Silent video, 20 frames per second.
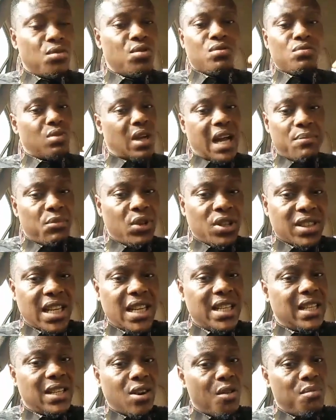I'm not
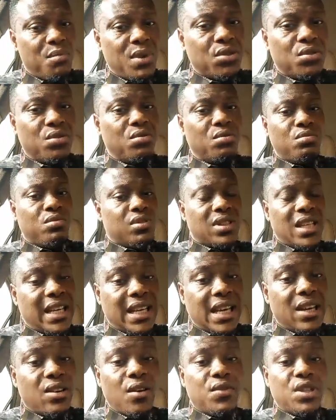saying the government should take
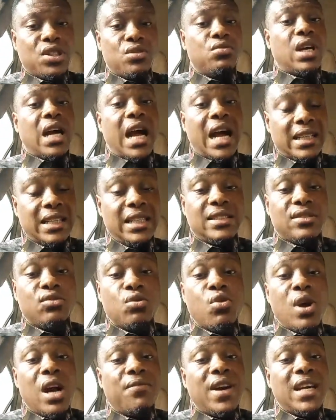care of the children. At least
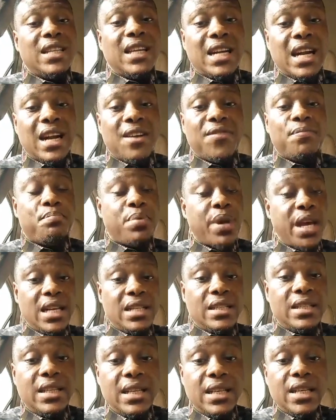whoever that have
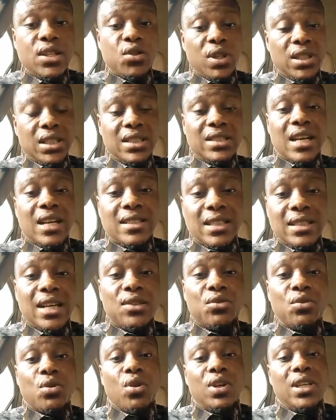paid 20,000
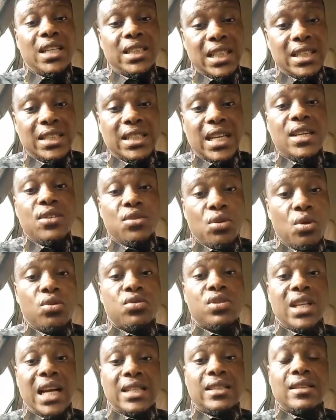to collect a child
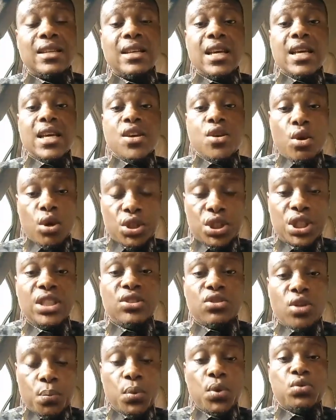knows that he or she is
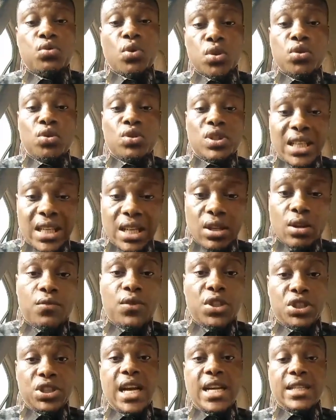supposed to also take care of
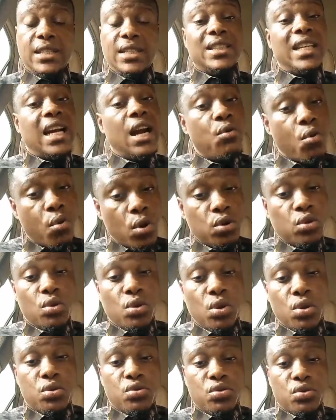the child. The child will want to
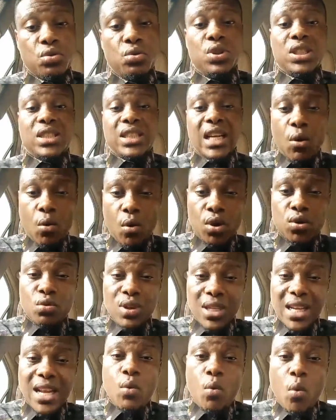go to school. The child will want to
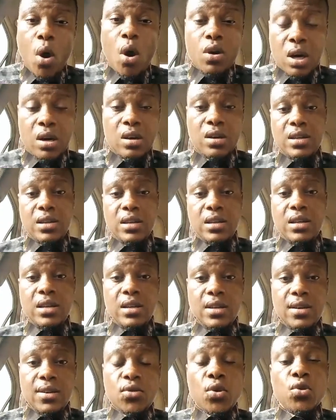learn work.
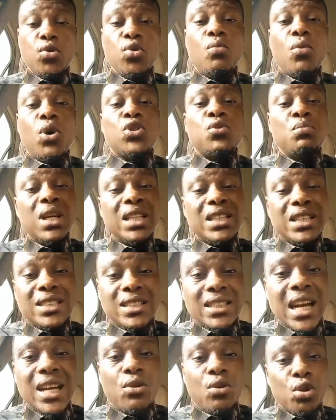So you must make the
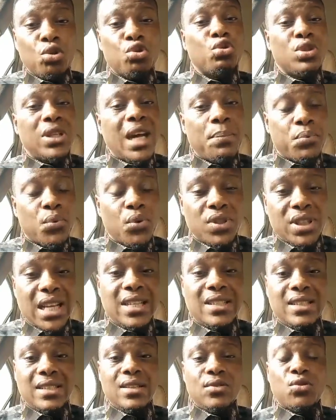child go through that
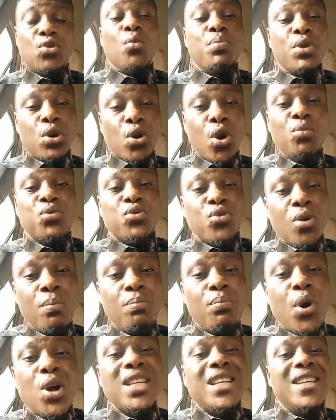process to become
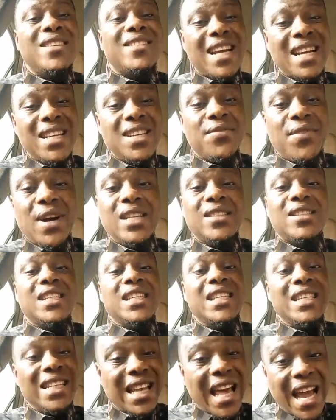somebody relevant
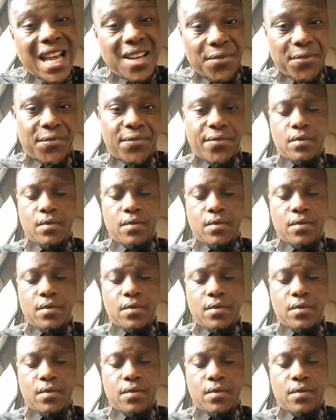in life.